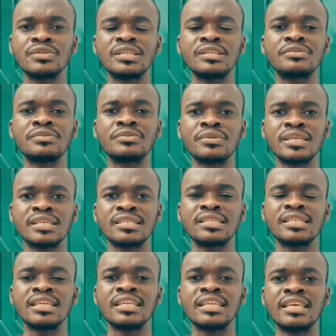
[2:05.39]
increase
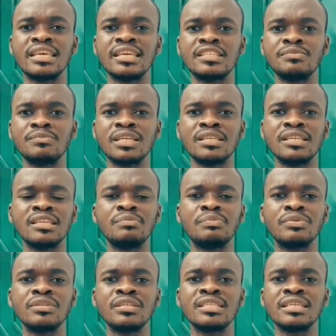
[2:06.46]
the engagement in
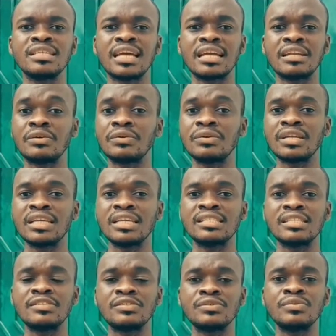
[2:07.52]
policy dialogue
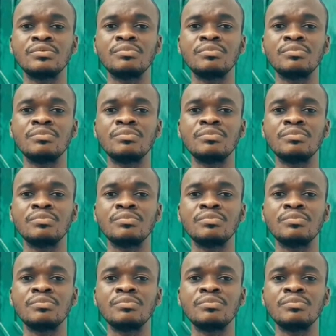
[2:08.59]
related to